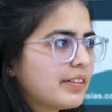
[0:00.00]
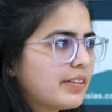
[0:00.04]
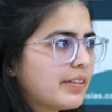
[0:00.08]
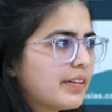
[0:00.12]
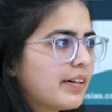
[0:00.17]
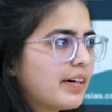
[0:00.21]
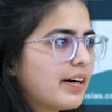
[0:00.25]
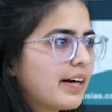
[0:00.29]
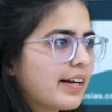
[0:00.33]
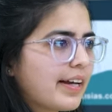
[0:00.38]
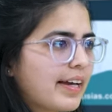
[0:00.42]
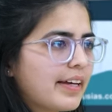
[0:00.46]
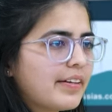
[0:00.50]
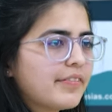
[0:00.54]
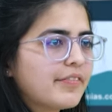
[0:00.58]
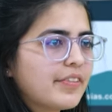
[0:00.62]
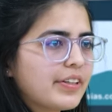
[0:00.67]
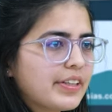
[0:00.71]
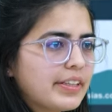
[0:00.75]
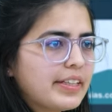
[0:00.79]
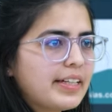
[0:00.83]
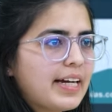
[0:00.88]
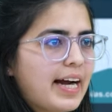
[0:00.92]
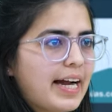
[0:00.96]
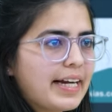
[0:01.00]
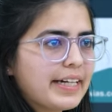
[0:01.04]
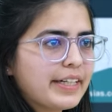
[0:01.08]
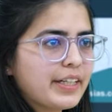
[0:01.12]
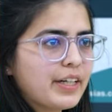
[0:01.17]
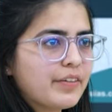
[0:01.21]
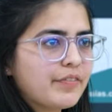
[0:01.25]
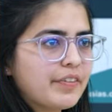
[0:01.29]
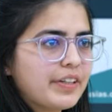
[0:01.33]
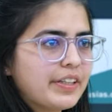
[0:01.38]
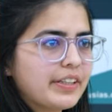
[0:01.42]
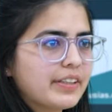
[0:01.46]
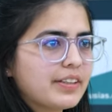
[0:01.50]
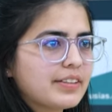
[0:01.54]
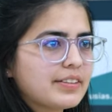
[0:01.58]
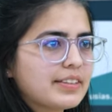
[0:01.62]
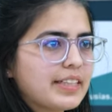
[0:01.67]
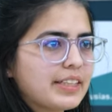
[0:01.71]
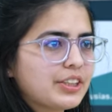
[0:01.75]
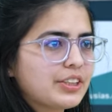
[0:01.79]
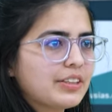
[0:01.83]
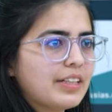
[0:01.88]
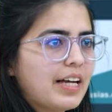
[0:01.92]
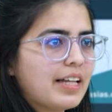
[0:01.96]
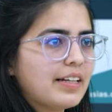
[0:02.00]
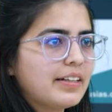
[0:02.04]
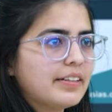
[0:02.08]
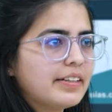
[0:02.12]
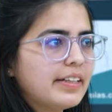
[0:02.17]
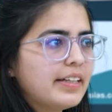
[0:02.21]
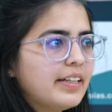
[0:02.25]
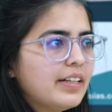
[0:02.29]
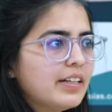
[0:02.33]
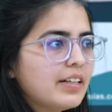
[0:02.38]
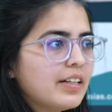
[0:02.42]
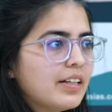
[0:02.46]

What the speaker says: again, with the idea of intersectionality,